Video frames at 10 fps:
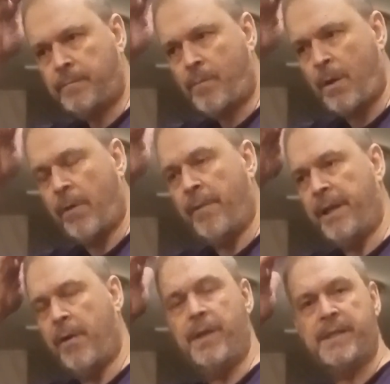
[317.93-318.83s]
why we
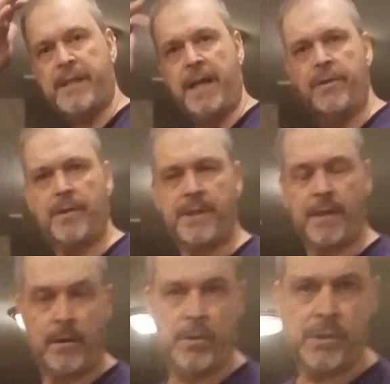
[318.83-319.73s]
know it's dangerous
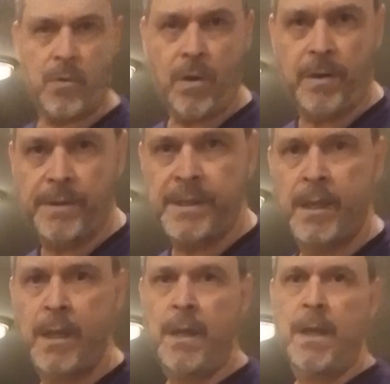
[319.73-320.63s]
at close quarters
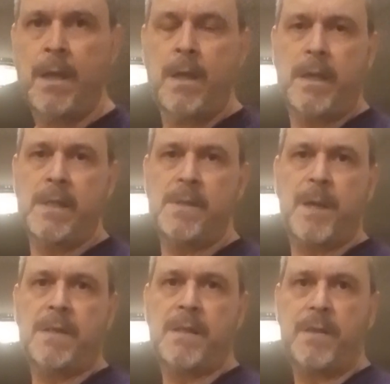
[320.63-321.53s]
is
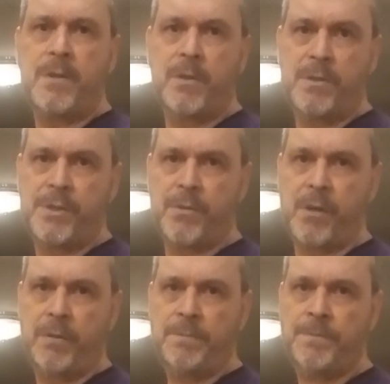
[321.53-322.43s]
because of the Tooler's
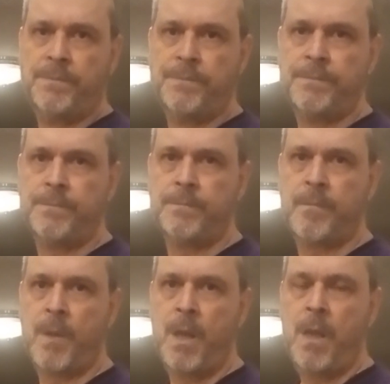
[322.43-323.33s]
drill.
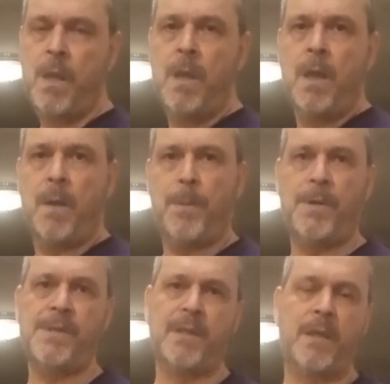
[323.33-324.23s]
A
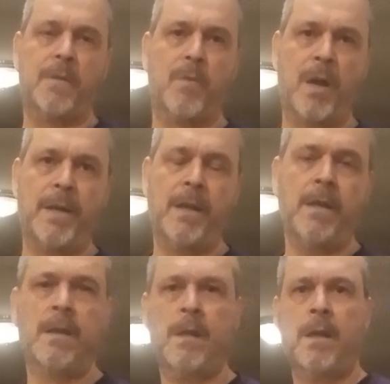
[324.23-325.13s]
person can run
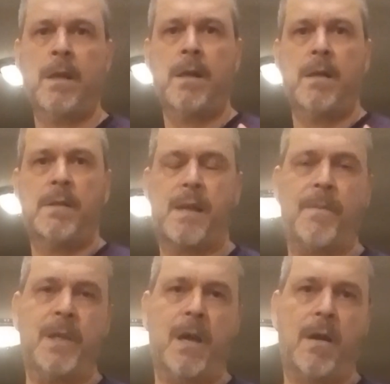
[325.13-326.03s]

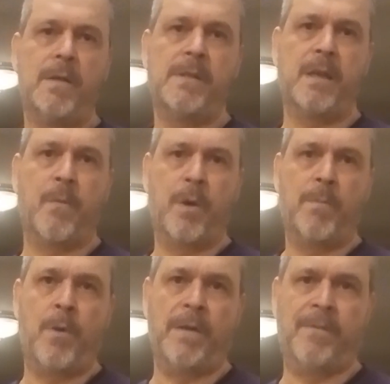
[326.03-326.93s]
7 yards in
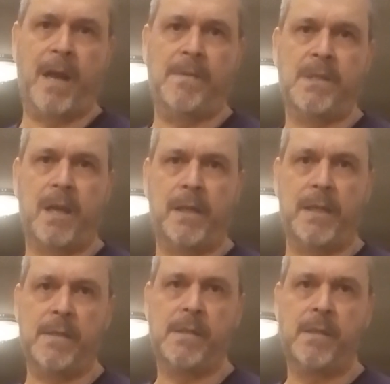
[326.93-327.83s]
1.5
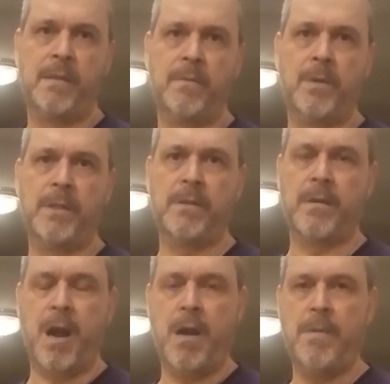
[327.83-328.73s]
seconds. Whether
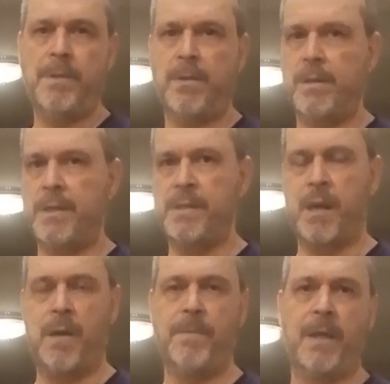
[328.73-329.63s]
they're armed or
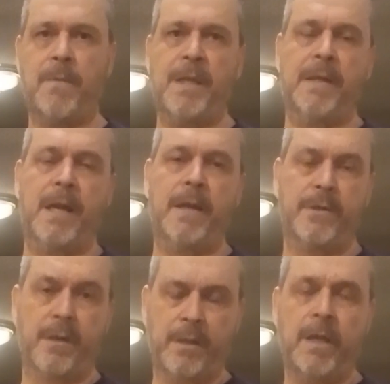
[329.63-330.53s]
disarmed, they could be in
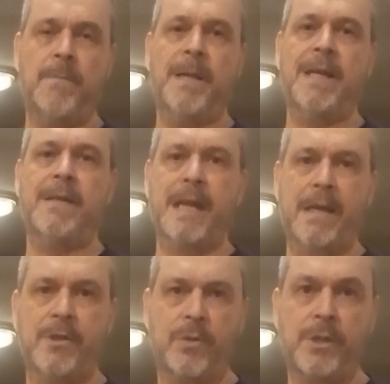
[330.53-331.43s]
danger. They could be a
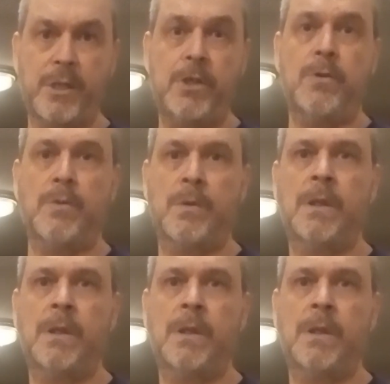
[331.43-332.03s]
danger to you